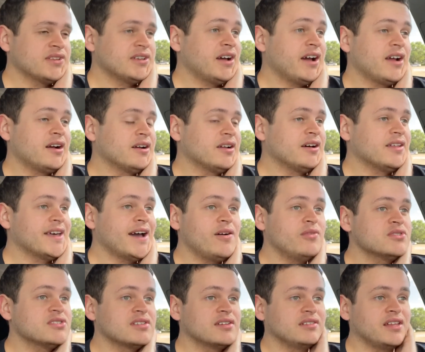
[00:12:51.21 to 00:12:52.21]
I don't know. That
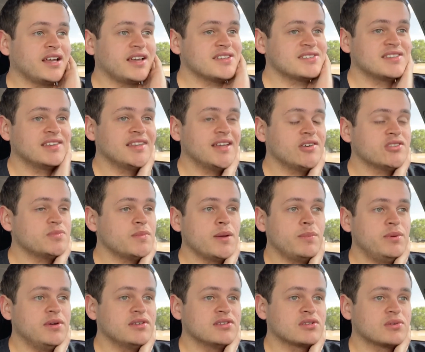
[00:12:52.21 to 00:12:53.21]
was, like I said, that was my
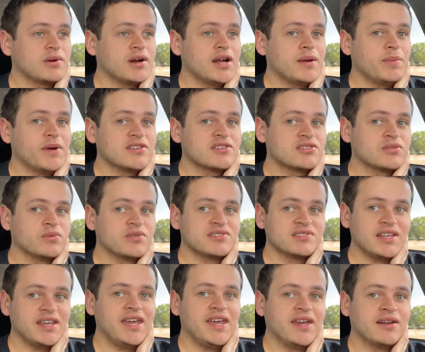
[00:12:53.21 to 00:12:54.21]
biggest gripe. I just wish
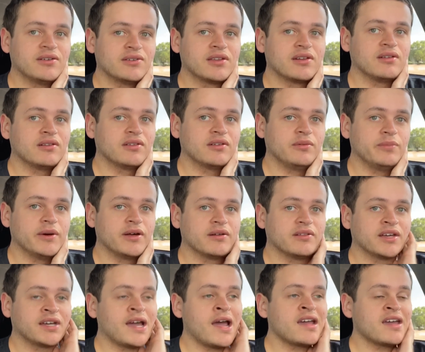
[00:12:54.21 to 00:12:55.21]
they handled it a little better.
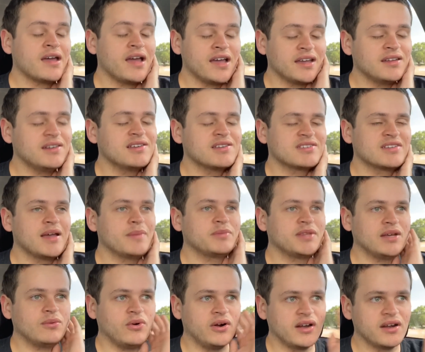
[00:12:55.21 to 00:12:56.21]
Like, I can accept
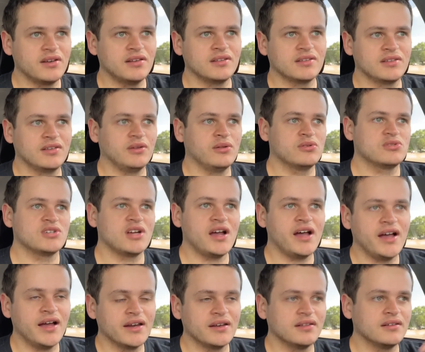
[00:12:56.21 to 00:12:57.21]
they wanted to kill
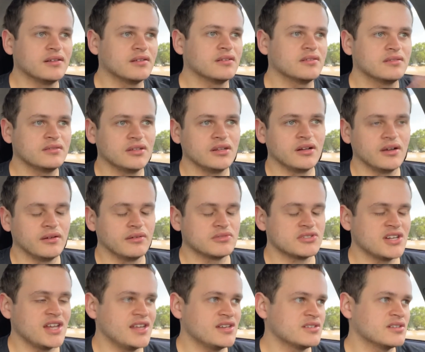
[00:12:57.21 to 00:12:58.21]
John and, you know,
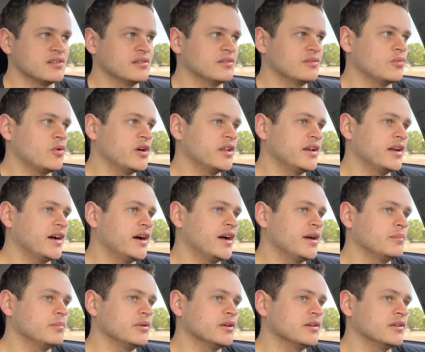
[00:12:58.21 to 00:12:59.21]
change it and
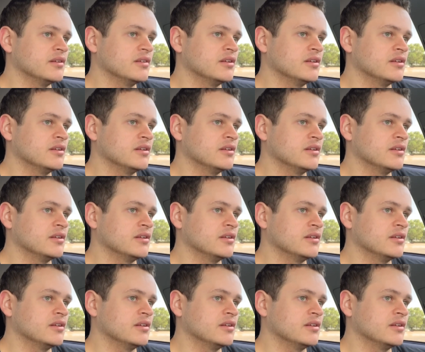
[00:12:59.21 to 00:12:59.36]
whatnot. But,